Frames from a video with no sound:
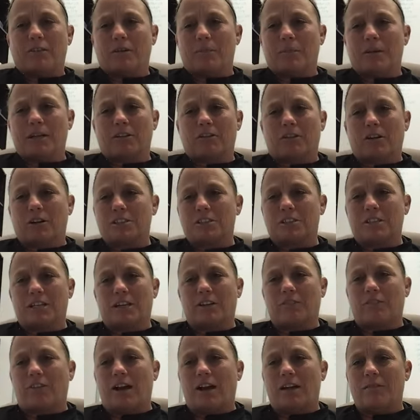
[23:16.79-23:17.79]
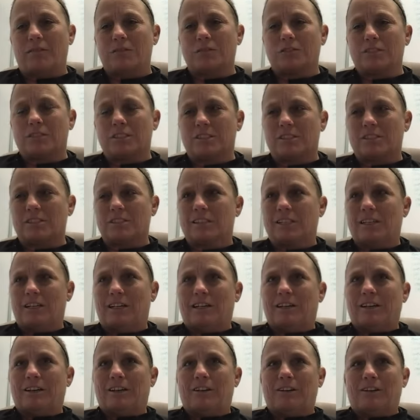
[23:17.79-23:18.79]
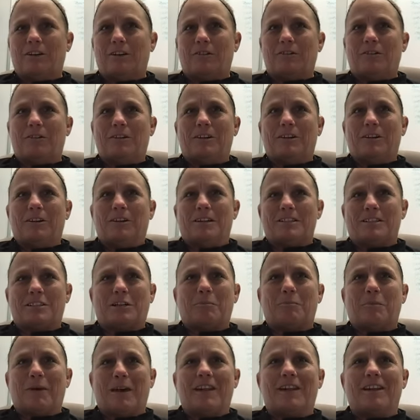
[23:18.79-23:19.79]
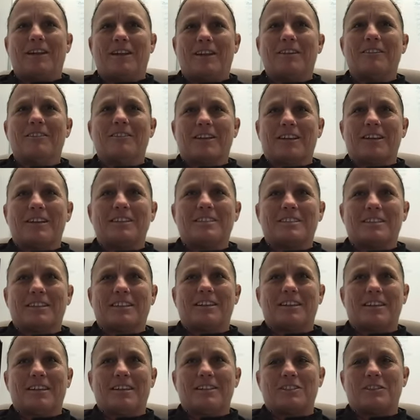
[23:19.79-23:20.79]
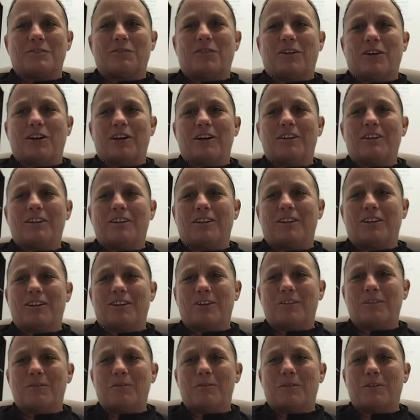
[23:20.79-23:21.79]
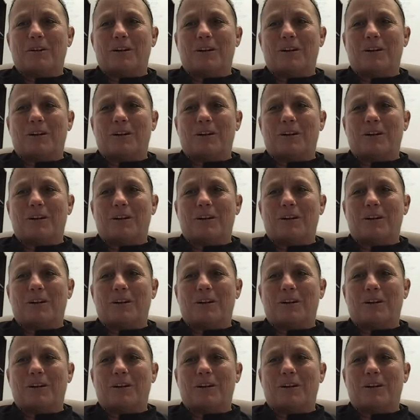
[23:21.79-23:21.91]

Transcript: I mean, crosstown rivals, it's, you know, it's competitive and it's fun, you know,